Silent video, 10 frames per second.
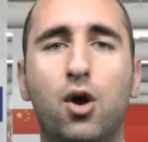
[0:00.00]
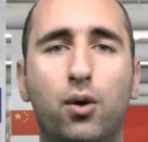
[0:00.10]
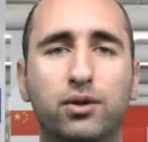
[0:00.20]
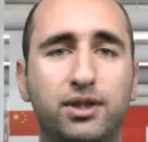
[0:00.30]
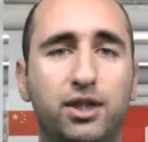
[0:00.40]

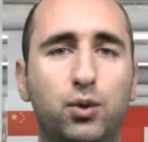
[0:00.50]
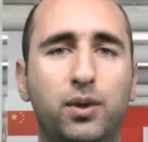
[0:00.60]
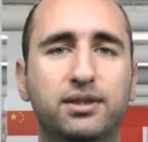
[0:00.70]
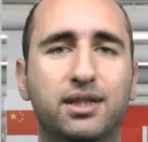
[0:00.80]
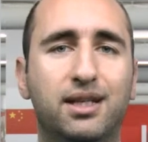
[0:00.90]
Aussie
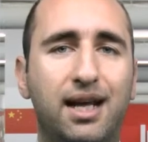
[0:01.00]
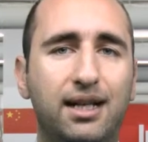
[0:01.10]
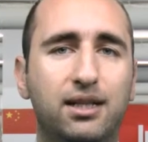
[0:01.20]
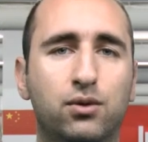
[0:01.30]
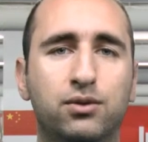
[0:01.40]
USD
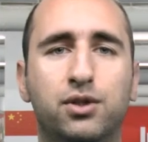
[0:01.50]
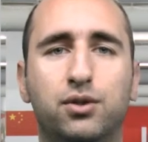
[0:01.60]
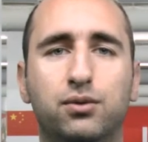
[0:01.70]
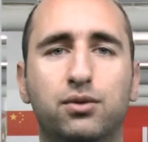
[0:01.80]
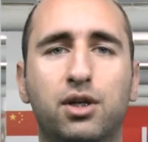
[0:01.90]
rallied on the
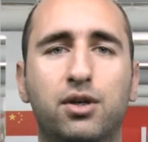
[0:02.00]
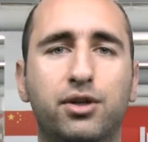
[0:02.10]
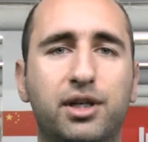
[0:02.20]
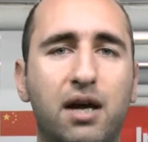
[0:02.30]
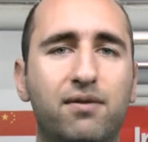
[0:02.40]
news,
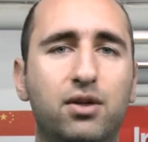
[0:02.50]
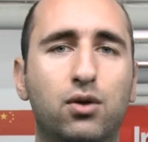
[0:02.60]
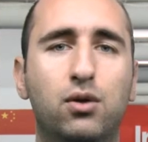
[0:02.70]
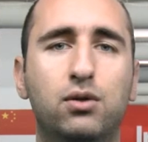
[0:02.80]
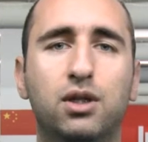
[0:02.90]
recovering
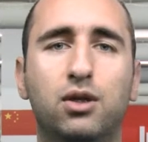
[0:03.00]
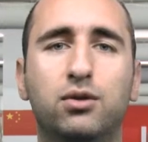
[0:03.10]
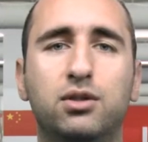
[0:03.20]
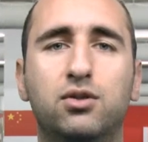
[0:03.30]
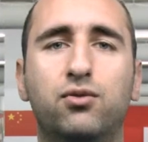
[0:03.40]
all the
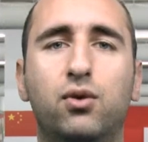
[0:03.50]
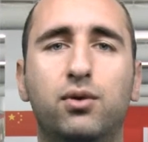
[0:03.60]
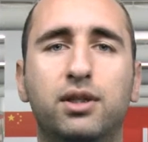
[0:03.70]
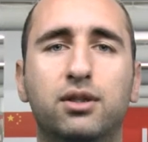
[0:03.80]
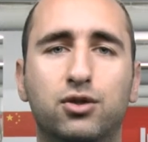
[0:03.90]
losses
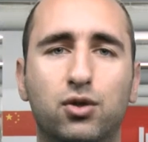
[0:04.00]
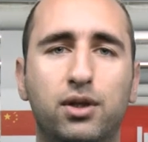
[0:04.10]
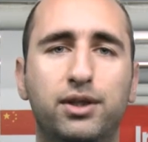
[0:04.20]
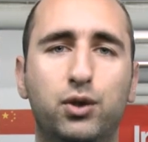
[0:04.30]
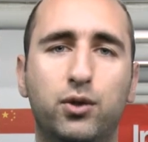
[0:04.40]
following the
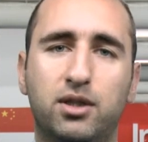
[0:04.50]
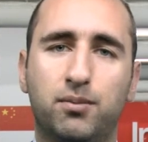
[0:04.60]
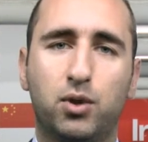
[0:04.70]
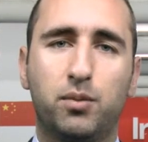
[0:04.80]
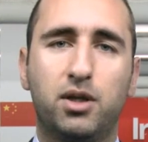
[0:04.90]
solid US
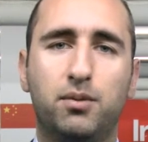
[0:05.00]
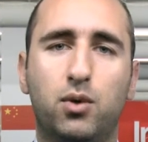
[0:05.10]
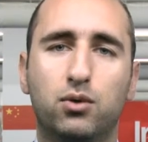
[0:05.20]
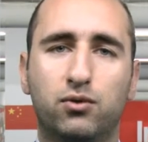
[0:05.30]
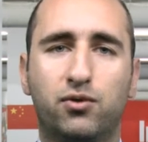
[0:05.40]
employment
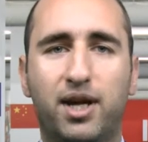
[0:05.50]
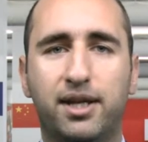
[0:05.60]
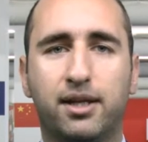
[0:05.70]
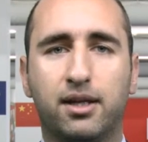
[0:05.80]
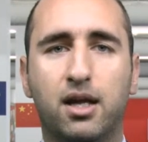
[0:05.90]
report on
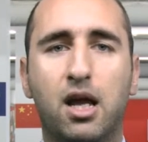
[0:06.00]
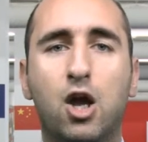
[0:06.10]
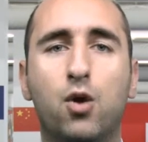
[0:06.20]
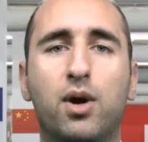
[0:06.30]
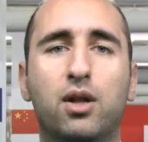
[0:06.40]
Friday,
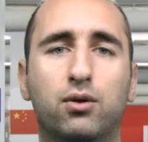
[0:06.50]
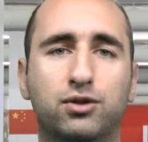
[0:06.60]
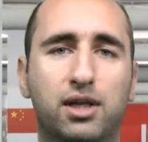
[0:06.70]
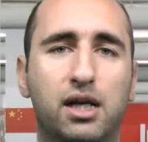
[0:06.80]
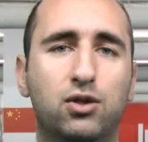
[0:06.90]
while
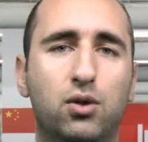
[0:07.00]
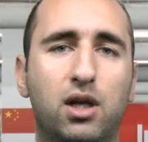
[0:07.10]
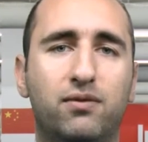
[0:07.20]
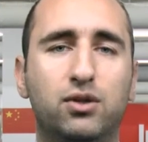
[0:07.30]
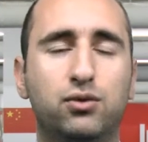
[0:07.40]
Australian
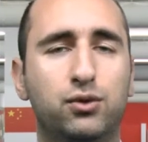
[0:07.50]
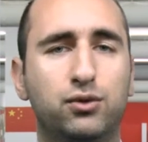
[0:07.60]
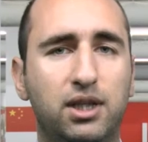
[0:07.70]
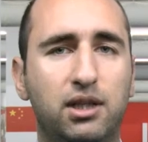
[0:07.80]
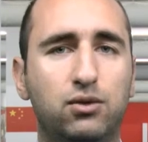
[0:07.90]
dollar versus New
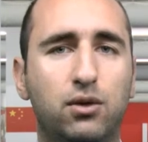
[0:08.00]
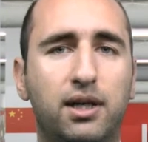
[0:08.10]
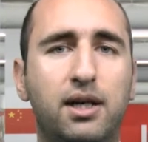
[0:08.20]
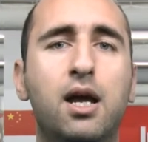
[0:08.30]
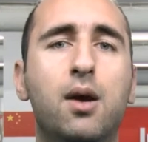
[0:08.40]
Zealand
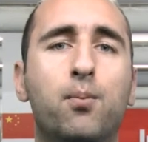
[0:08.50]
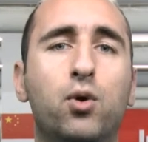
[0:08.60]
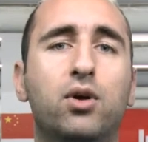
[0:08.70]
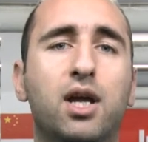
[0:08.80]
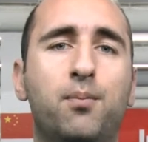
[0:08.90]
dollar
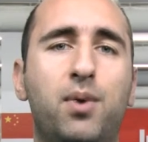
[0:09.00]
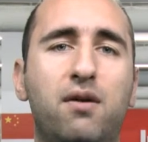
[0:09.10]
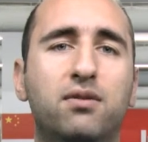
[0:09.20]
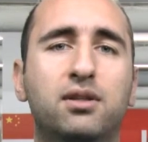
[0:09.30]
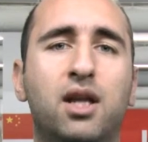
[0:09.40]
broke
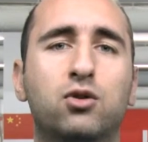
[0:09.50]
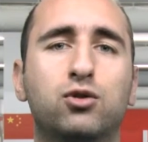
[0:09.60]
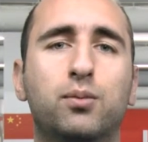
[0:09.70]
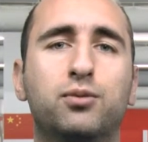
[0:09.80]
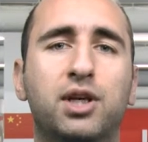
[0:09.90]
above the
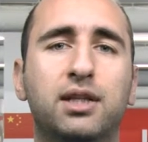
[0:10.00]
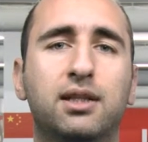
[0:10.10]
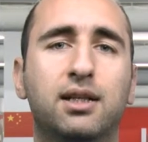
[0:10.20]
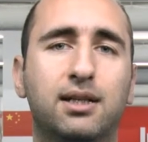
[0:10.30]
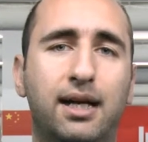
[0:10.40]
downslope
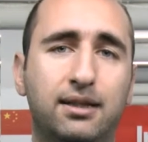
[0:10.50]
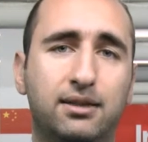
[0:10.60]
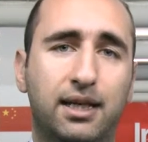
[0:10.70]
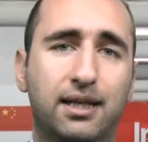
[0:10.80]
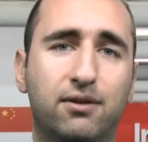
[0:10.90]
trend line
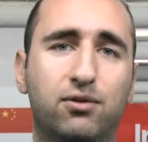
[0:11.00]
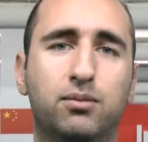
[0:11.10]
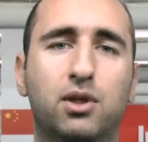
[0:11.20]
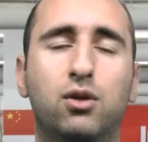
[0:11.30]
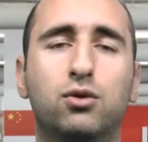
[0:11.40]
taken
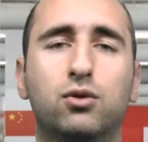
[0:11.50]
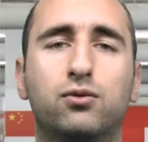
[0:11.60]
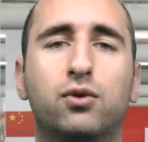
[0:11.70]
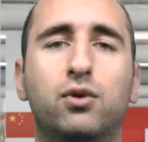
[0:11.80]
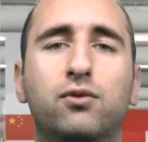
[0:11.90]
from the lows
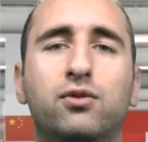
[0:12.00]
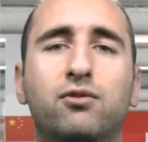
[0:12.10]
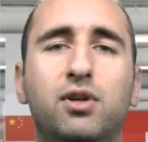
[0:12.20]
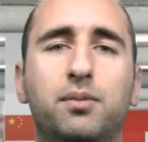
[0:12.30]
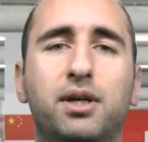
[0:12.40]
of 4th of
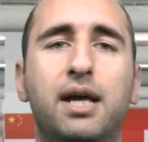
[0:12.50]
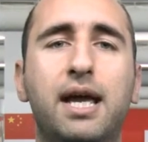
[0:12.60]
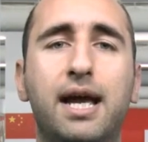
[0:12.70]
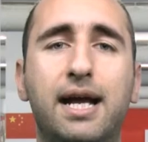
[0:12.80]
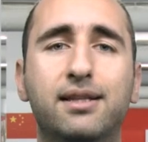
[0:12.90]
November
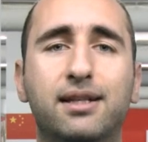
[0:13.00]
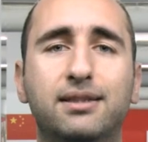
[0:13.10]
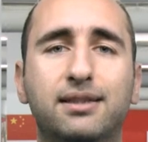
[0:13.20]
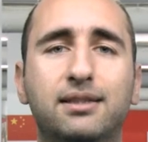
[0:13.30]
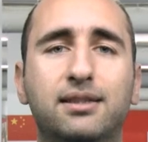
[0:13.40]
and the
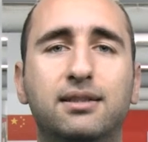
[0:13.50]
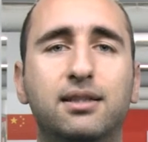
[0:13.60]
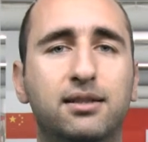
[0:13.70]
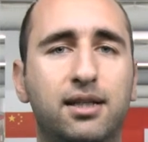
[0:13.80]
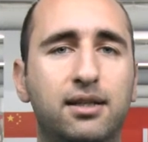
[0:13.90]

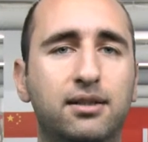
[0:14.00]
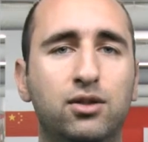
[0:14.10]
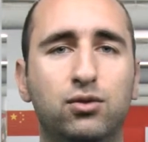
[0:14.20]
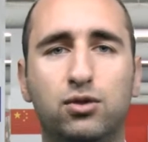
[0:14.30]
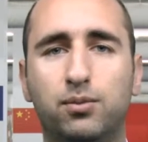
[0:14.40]
resistance turned
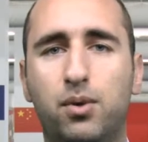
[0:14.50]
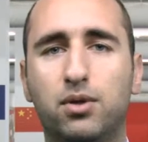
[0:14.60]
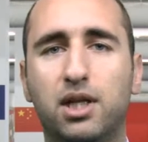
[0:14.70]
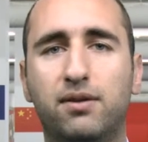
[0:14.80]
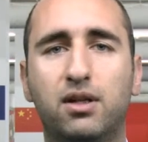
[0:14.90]
into
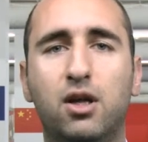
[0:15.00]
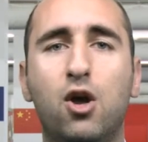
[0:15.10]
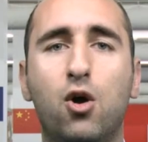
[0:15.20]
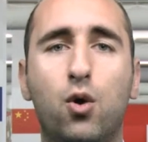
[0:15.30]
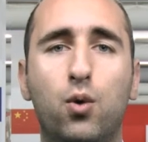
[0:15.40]
support level
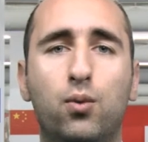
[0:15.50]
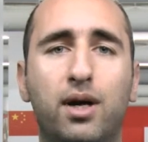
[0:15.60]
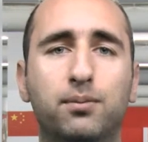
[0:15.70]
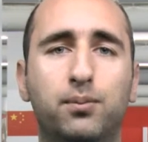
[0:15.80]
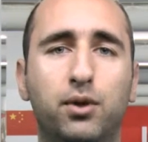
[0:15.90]
of
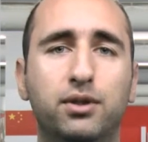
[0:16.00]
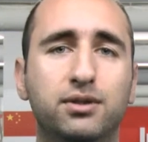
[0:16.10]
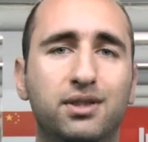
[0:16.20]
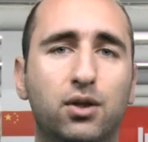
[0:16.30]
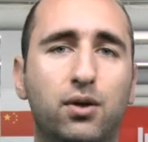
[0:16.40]

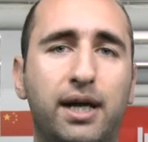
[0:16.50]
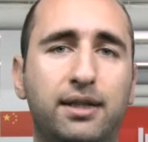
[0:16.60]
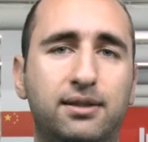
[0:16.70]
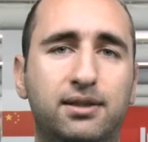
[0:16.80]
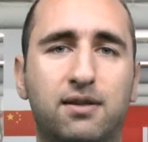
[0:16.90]

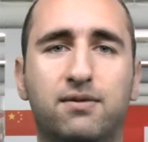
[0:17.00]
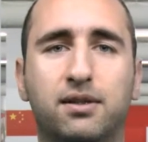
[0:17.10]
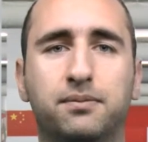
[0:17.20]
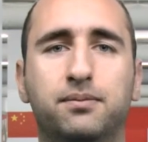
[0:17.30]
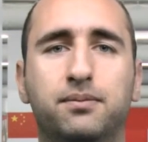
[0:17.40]
1.087.